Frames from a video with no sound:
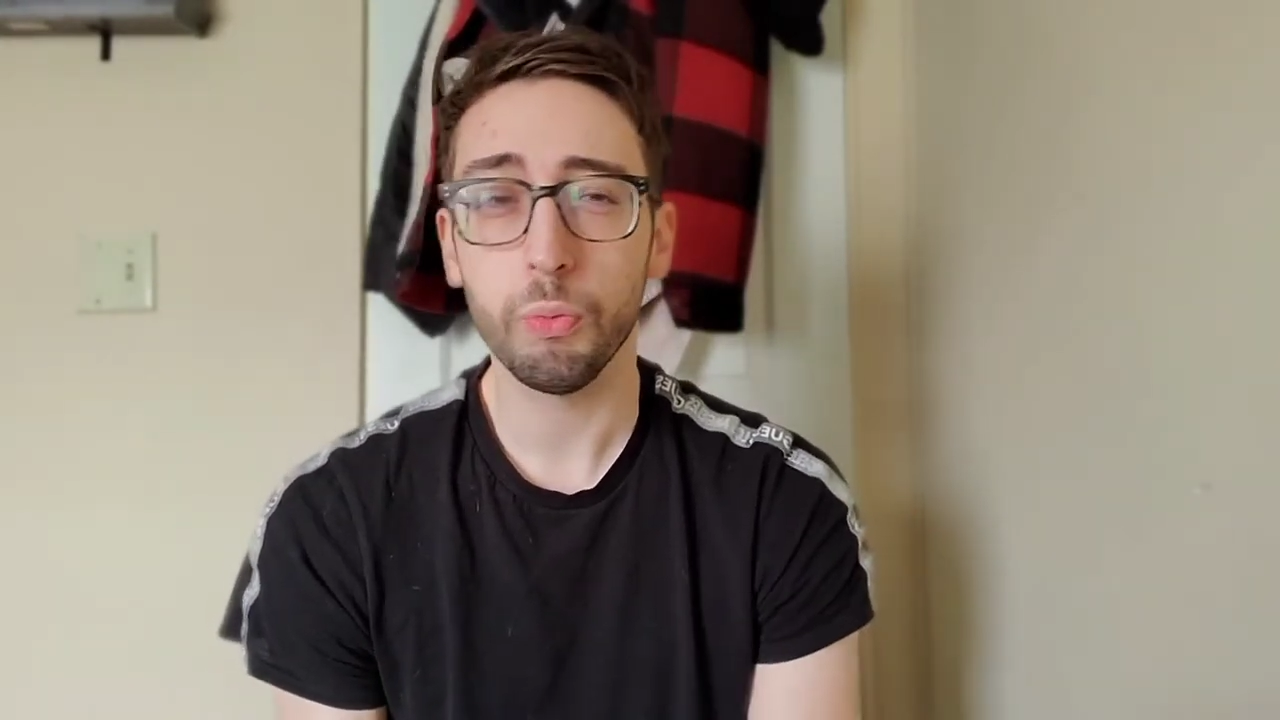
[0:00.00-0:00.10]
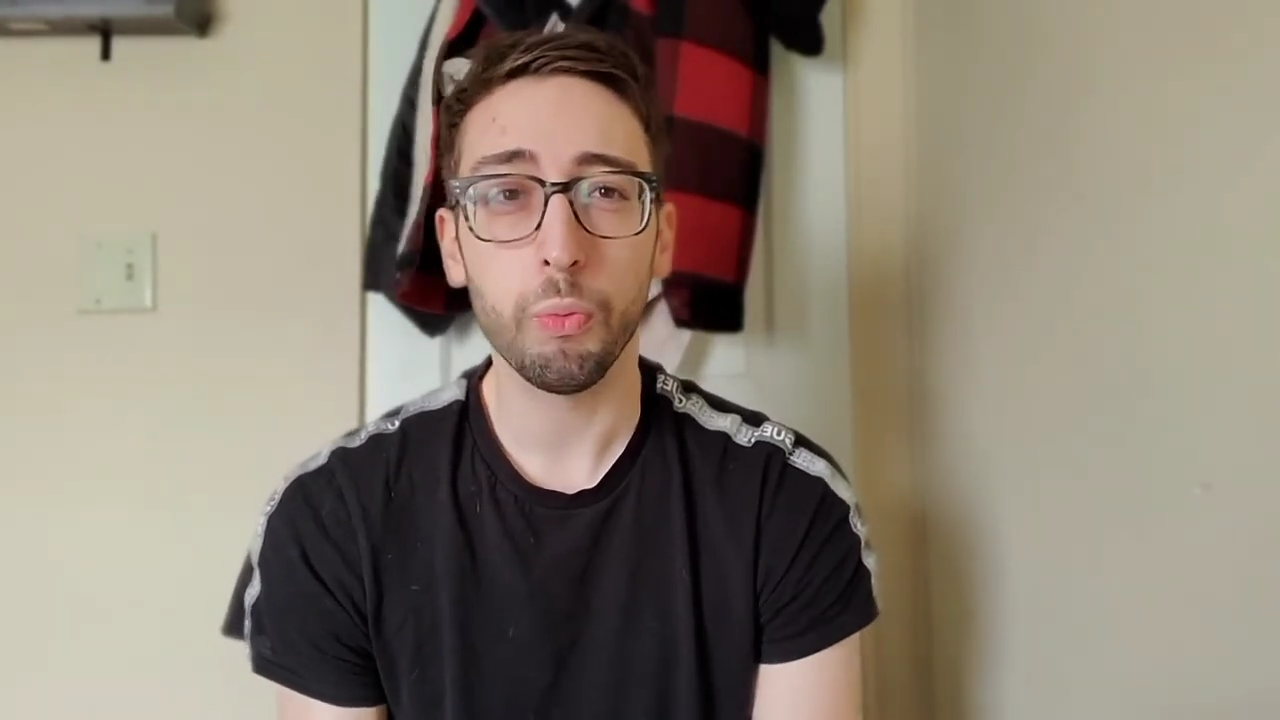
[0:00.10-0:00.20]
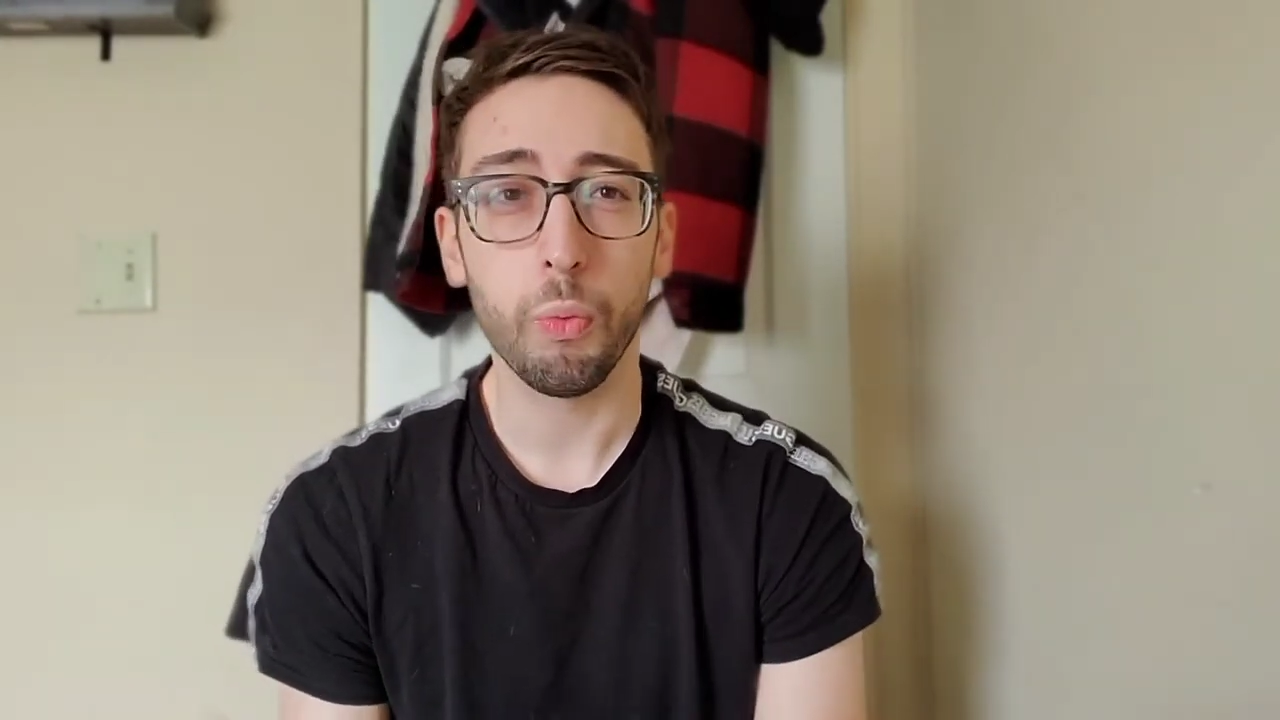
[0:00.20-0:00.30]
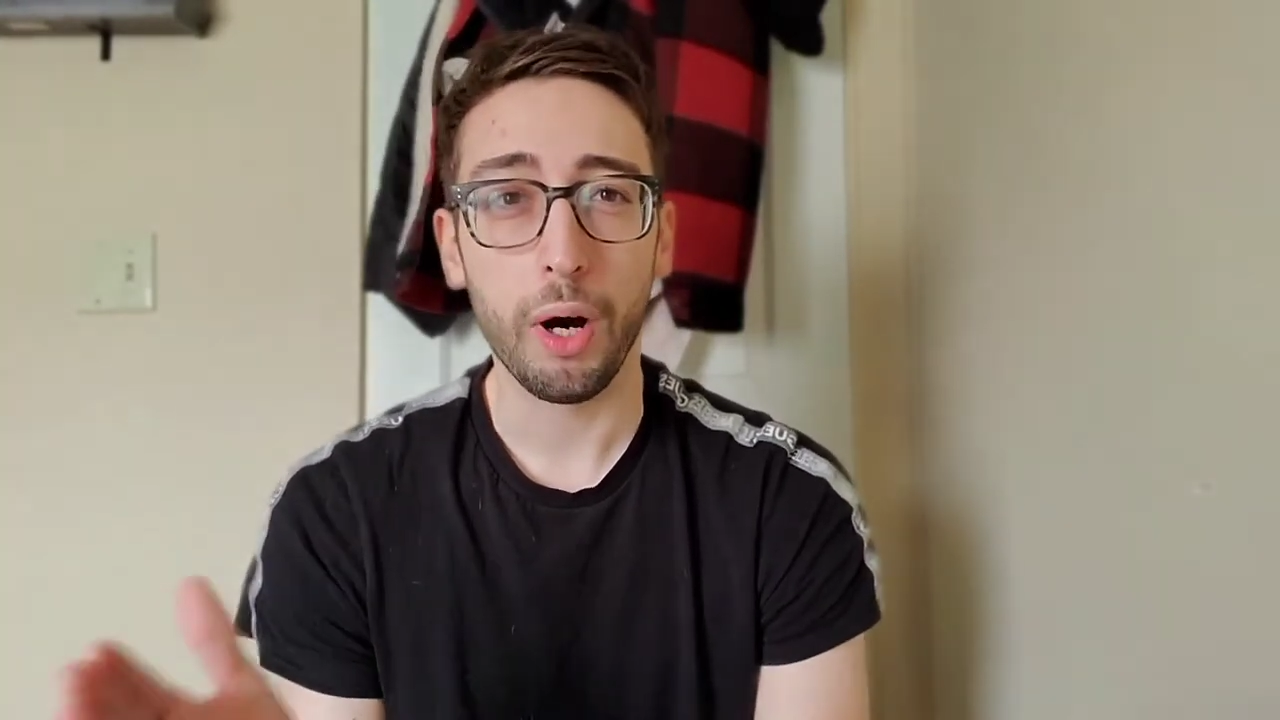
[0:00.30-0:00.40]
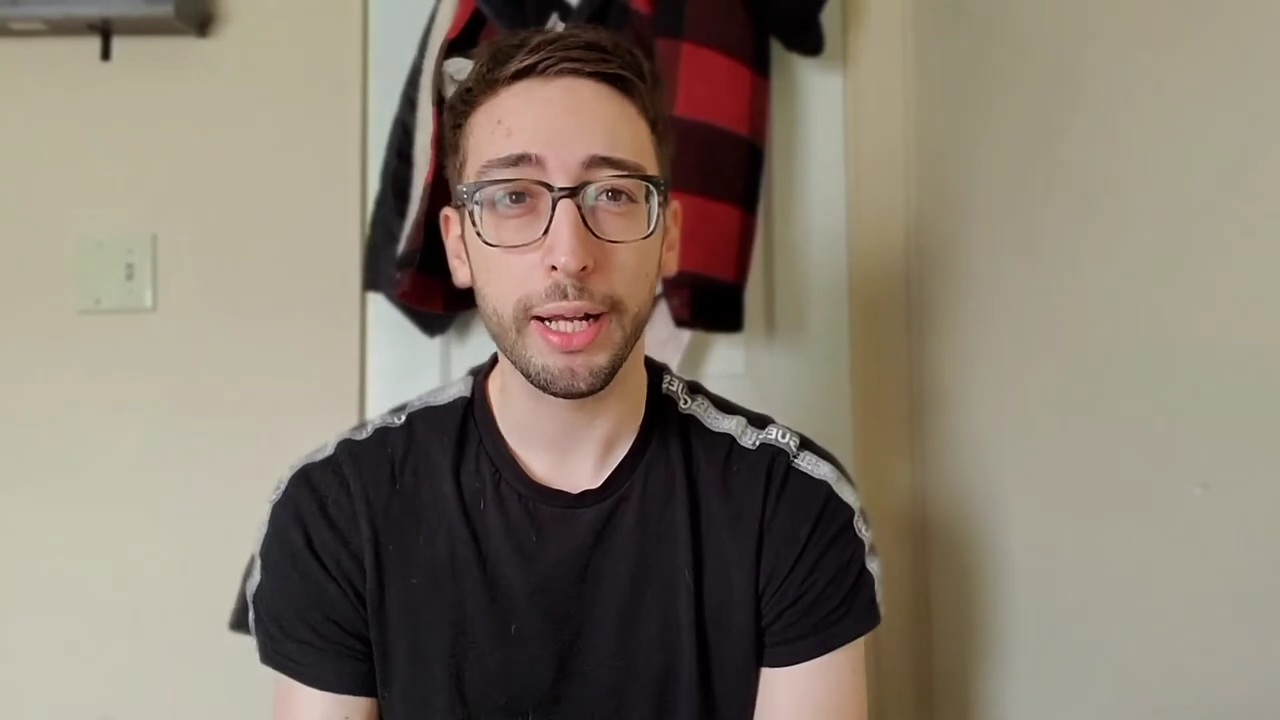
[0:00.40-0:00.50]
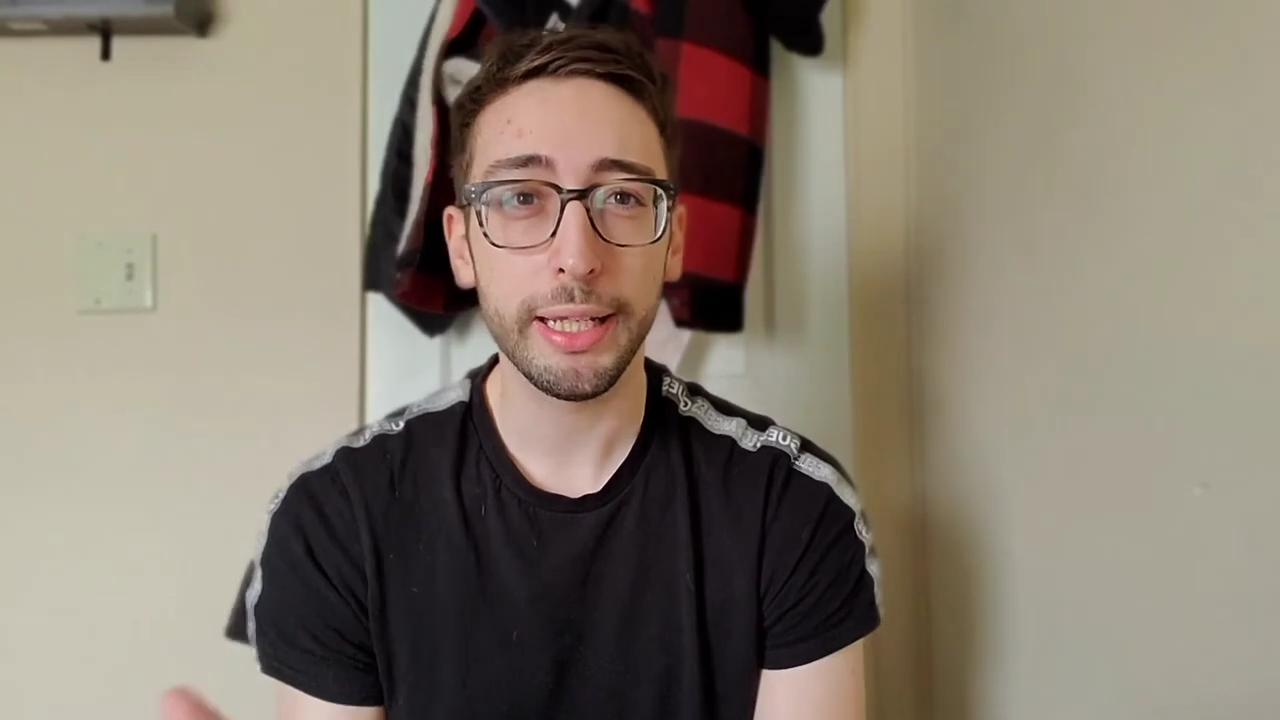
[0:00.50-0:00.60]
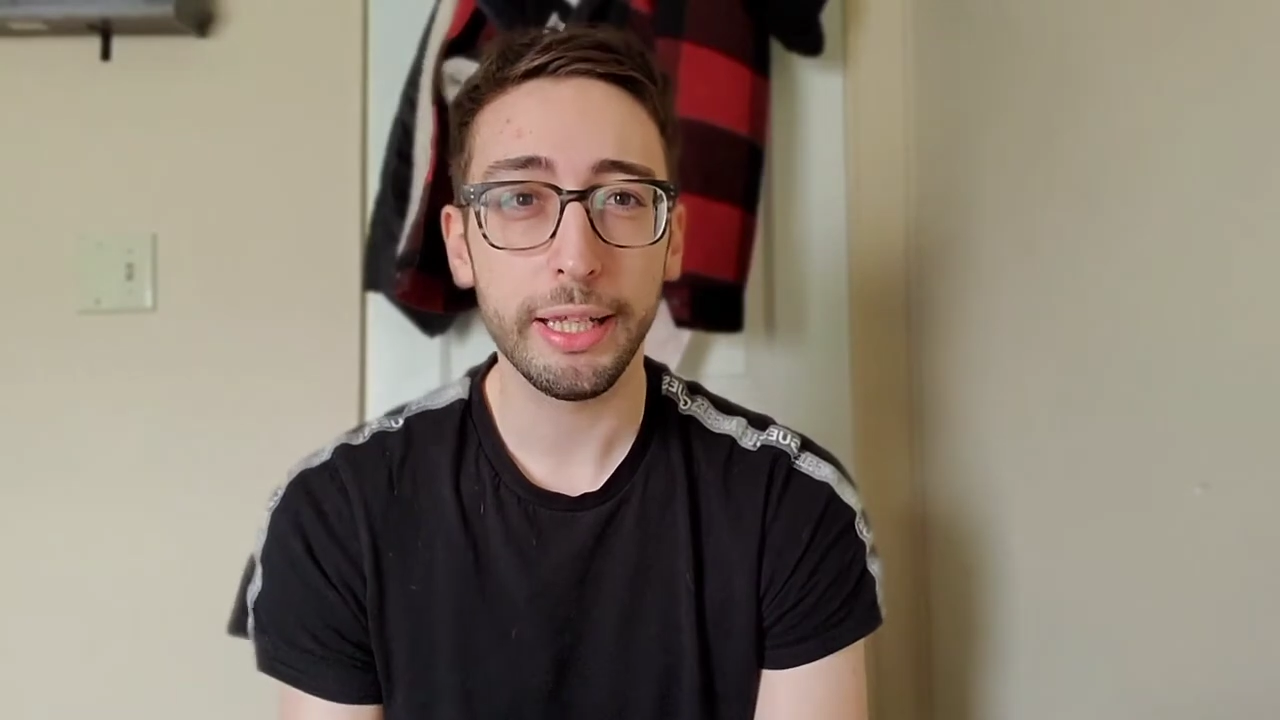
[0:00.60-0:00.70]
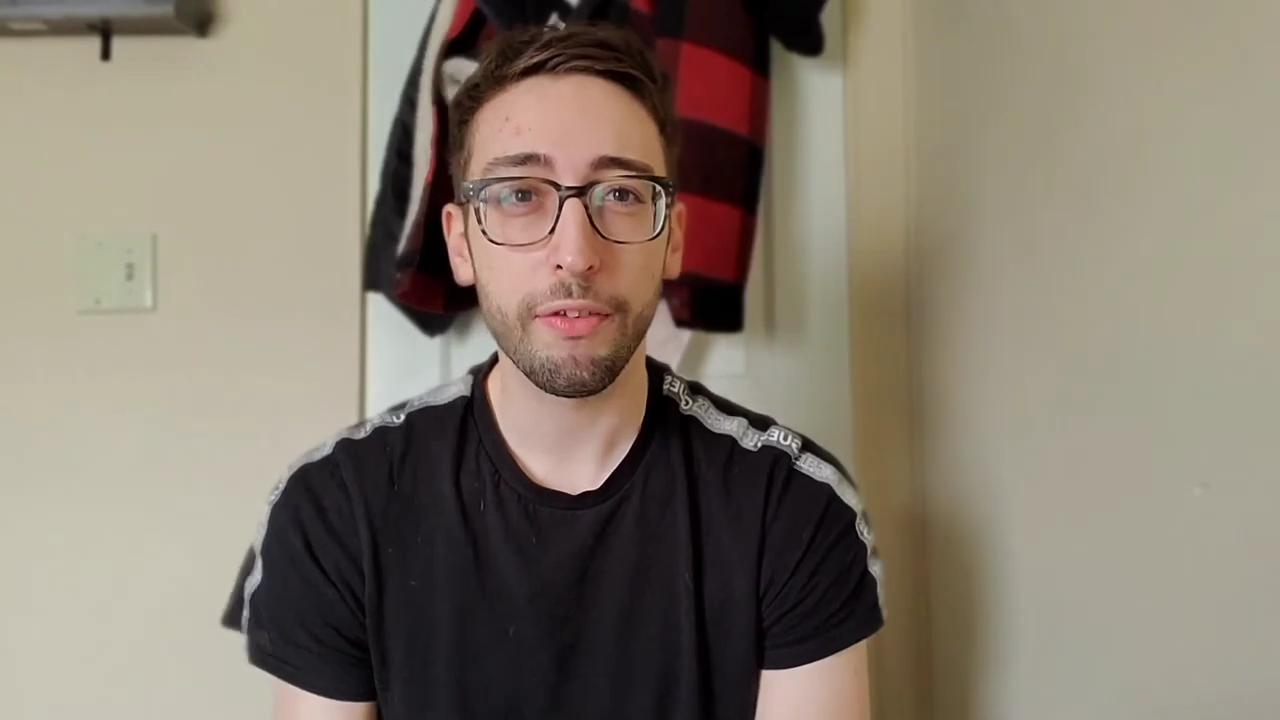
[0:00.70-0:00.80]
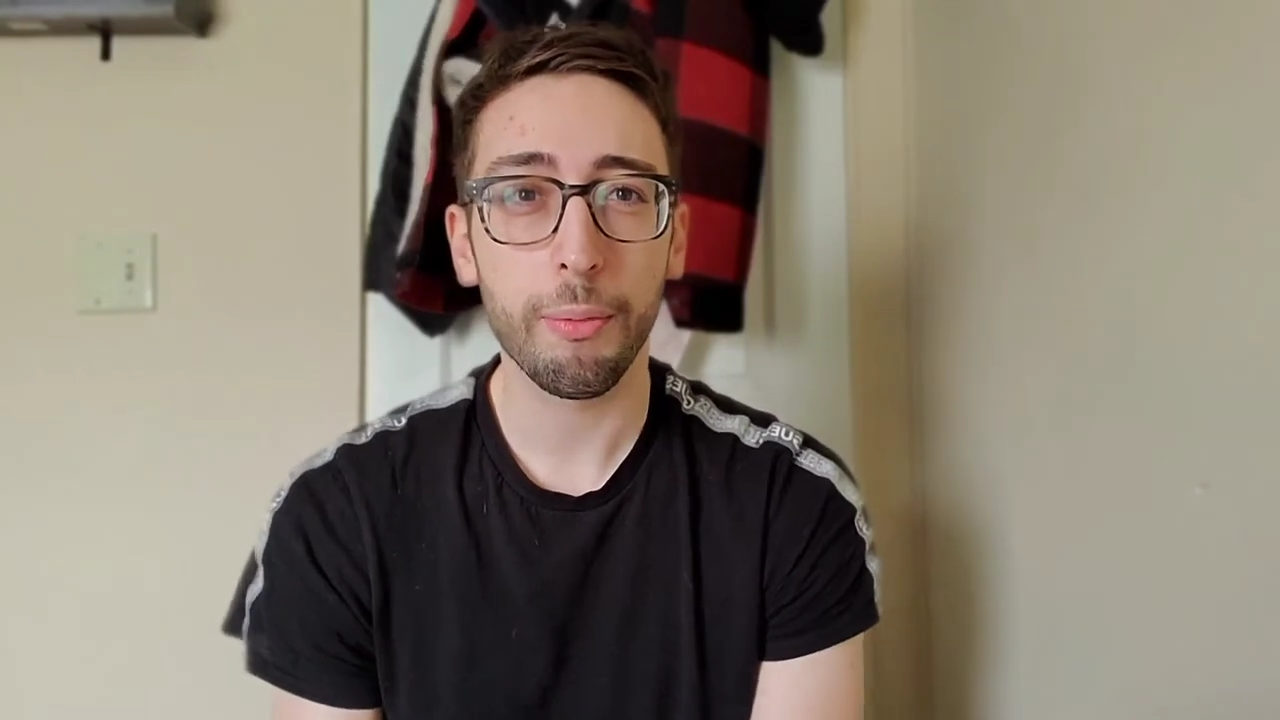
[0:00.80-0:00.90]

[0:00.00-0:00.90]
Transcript: want to give